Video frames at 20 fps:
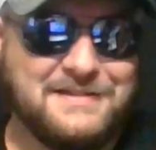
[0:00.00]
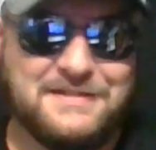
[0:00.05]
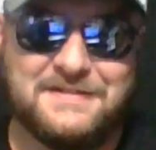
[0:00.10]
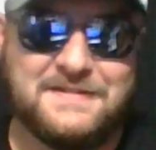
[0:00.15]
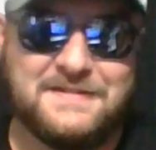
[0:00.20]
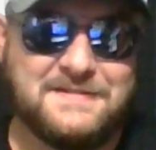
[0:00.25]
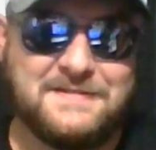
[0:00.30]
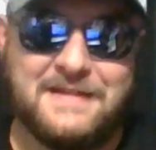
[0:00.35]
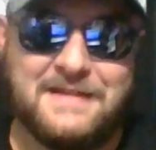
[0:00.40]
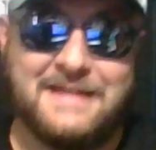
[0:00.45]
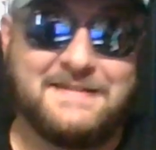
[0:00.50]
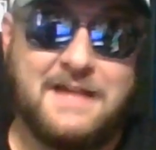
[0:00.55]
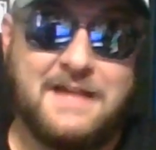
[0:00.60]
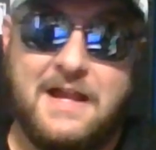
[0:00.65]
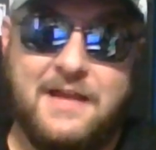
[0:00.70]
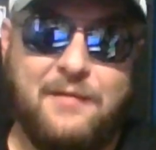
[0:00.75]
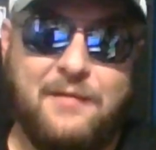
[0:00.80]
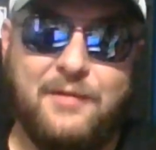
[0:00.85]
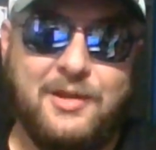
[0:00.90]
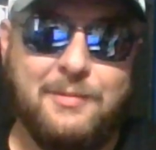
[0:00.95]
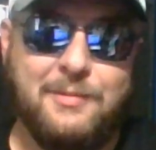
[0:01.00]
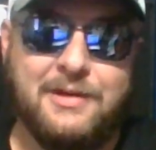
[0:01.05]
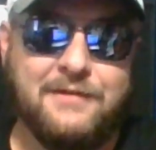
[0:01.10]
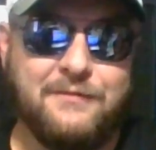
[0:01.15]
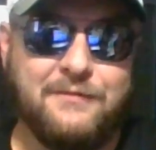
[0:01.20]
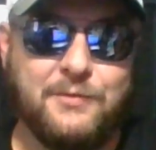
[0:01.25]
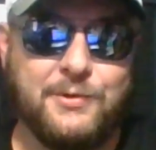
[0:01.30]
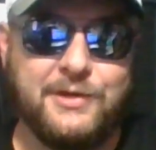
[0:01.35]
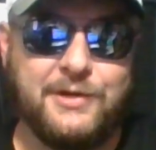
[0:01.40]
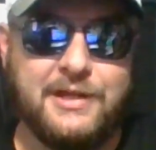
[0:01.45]
Just that's IMDb
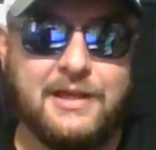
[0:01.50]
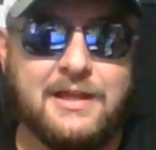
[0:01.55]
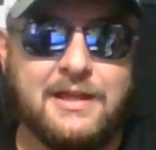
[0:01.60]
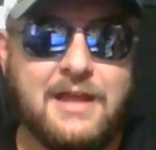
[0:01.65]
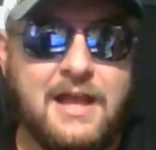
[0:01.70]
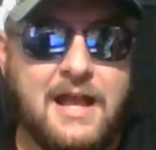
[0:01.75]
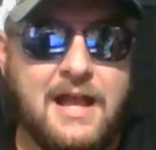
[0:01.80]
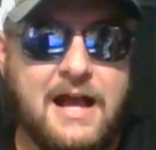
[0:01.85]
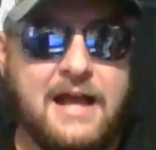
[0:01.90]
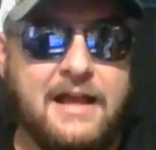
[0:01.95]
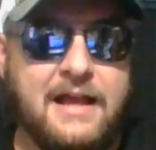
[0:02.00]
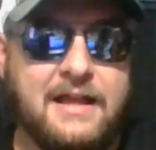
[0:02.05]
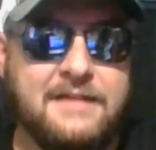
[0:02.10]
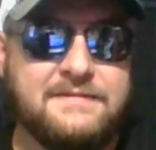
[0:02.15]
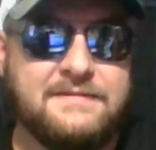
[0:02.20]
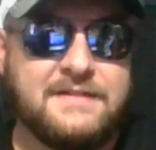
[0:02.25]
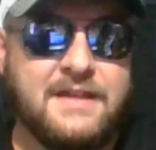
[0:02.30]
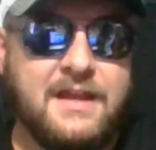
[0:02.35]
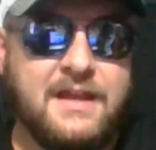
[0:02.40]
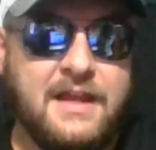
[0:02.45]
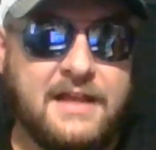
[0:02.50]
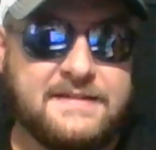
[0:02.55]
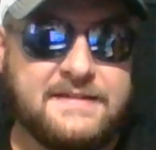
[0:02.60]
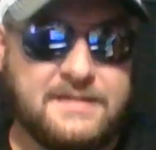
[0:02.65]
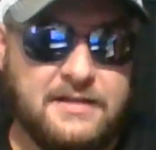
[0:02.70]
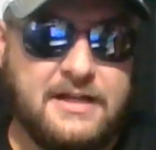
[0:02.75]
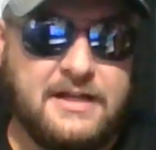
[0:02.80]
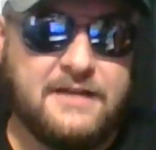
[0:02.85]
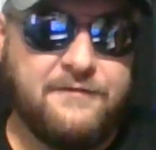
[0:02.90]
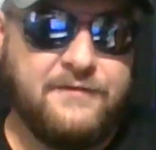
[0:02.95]
for you.
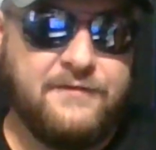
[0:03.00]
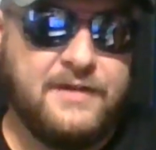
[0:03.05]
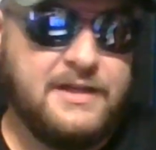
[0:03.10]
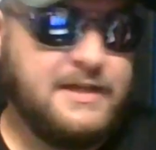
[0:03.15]
It's a lot of